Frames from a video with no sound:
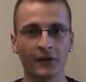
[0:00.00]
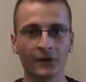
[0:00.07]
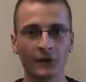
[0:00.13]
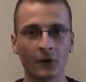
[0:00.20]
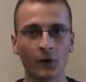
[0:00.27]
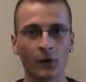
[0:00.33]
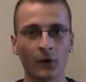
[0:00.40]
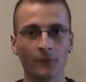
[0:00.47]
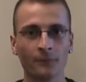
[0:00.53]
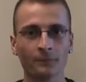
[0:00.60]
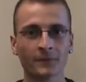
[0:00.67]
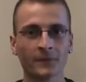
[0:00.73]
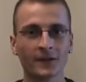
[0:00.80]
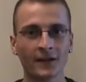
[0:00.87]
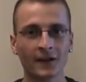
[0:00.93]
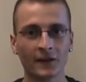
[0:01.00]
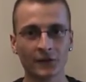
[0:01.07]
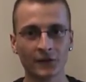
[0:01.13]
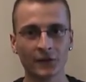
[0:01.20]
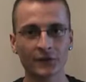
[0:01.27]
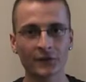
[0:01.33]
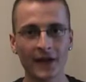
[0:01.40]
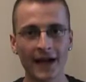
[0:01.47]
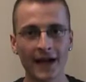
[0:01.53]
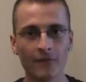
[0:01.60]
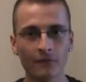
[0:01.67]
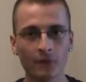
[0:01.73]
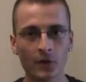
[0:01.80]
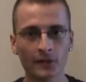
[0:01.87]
So since I'm